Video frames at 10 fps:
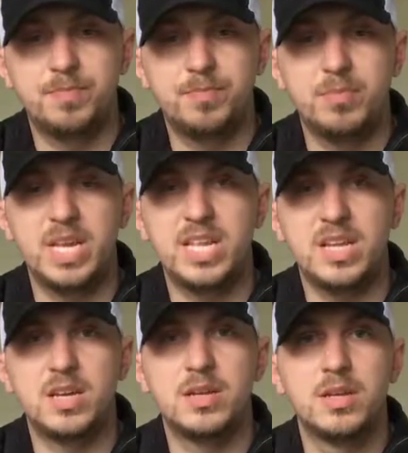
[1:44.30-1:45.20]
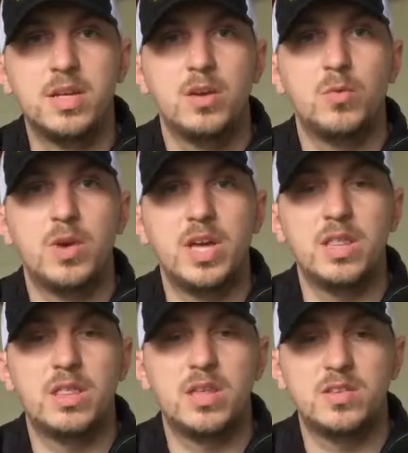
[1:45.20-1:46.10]
media
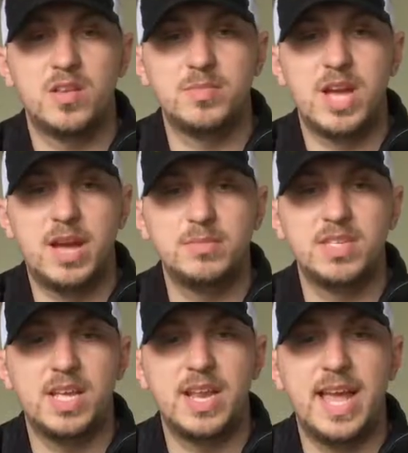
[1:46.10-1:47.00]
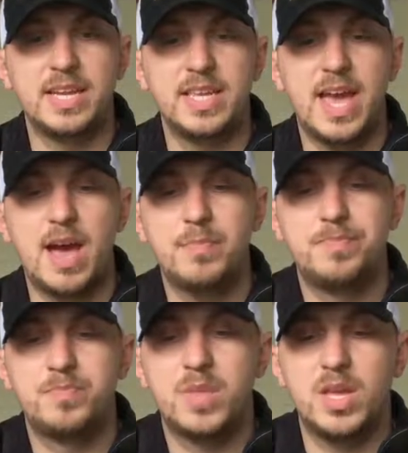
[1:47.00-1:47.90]
with sometimes an end
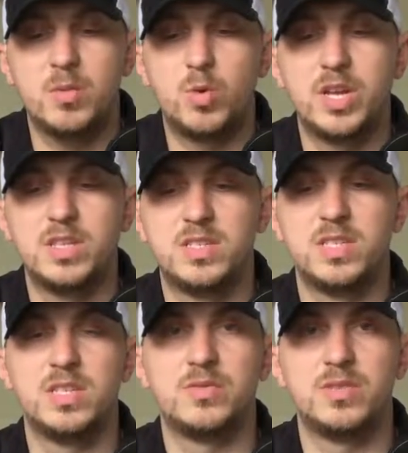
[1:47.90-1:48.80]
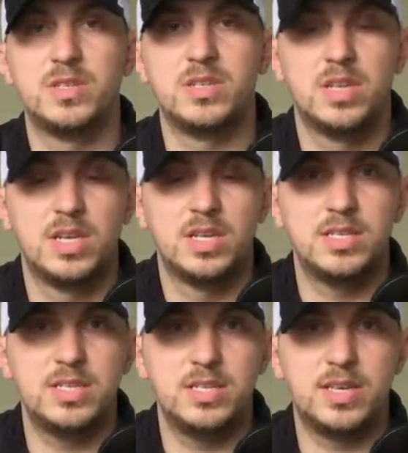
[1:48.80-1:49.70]
cap, and we'll get into the different
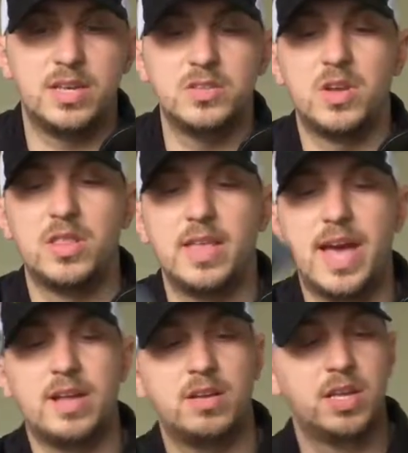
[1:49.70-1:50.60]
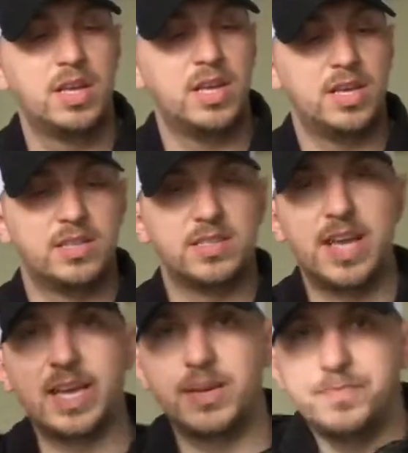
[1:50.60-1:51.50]
details on that in a
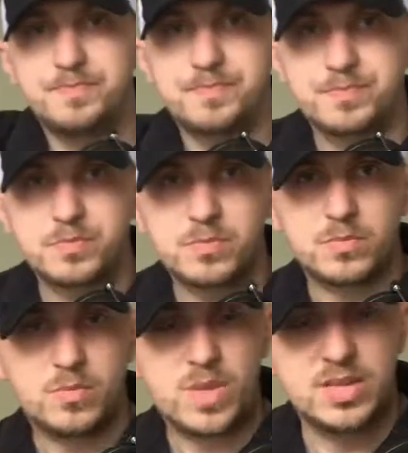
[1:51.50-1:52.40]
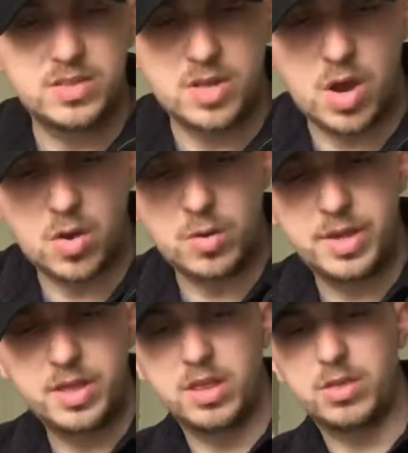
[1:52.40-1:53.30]
second. So
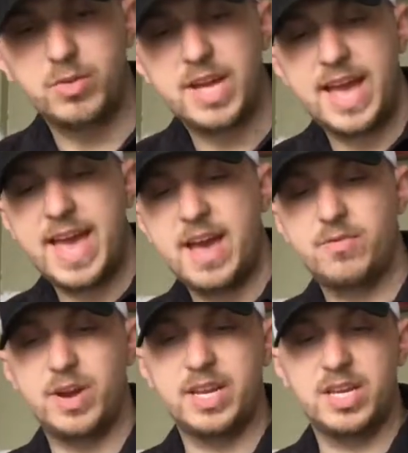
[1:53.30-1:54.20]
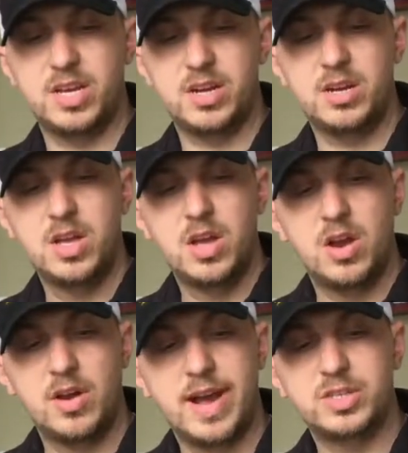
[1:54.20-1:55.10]
the three I have right here
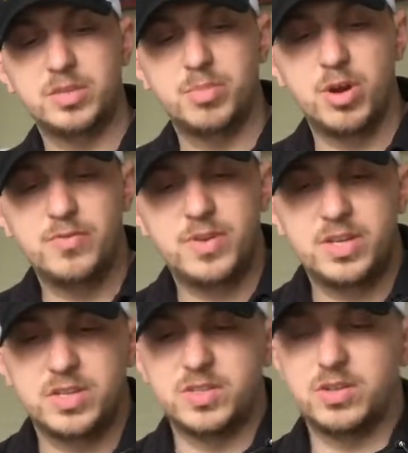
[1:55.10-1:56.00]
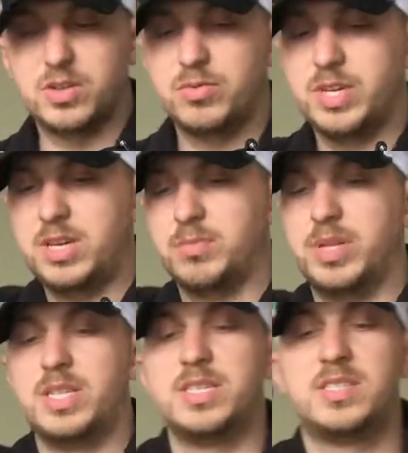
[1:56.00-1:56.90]
are actually perfect because they're three
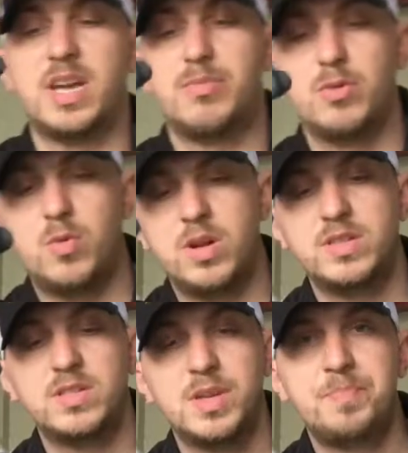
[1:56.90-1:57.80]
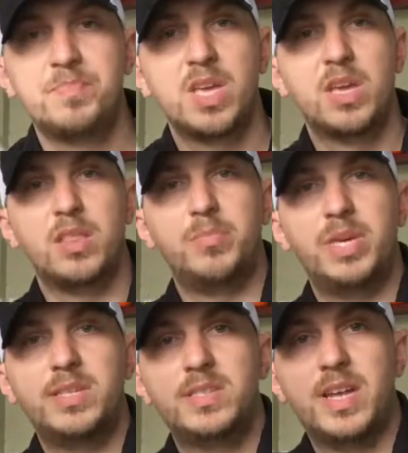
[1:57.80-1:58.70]
completely separate ones. The
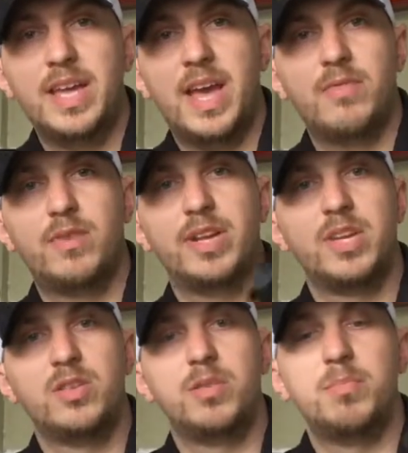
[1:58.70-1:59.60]
piece that I have right here in the